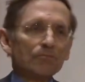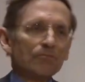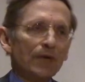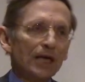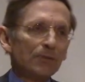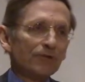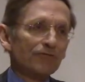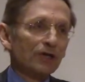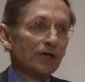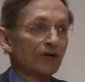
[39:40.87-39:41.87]
Maybe
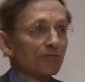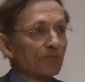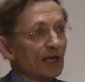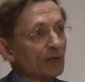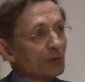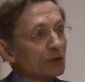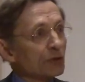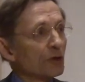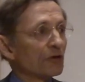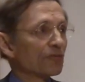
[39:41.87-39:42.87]
5, maybe
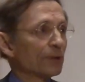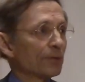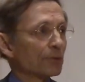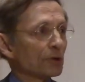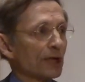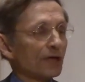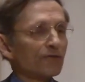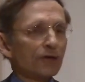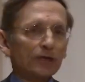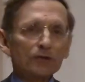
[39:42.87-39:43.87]
12 people out of
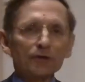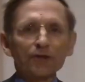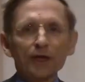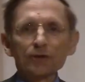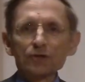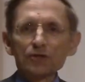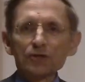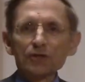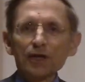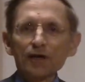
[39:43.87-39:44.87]

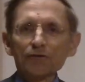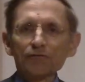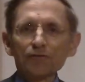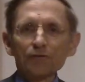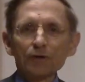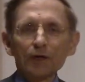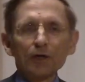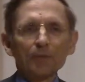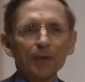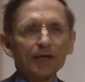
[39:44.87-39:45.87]
100,000 have
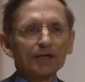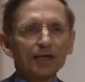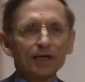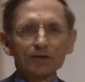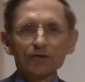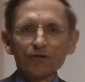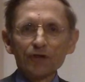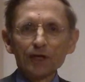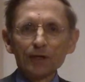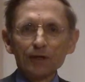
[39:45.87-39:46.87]
a mandate to
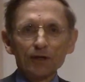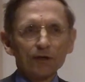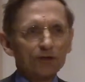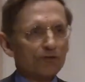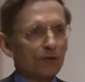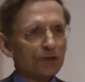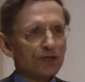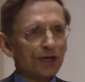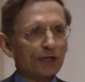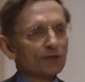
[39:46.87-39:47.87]
think, and as far as
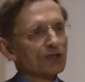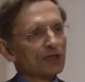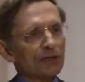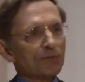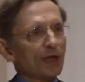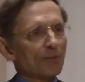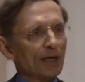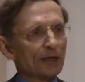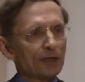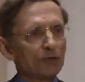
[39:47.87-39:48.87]
I can see, they
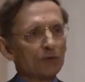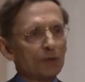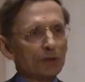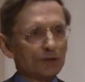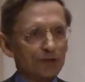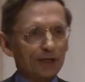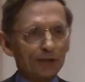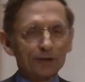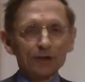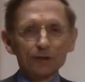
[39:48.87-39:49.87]
mainly do real
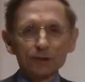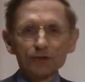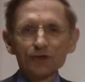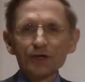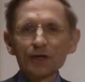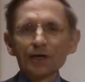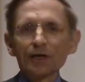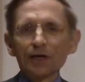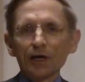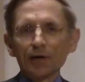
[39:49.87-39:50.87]
estate deals.
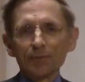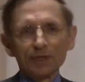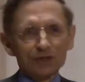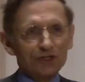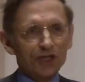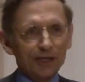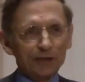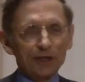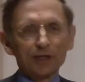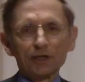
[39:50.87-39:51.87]
I mean,
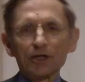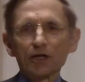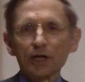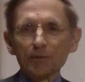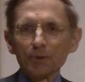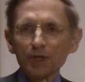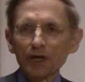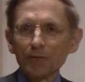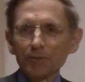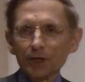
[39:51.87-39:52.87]
slightly unkind, but
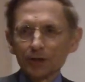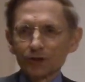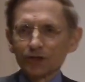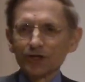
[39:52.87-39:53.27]
not much.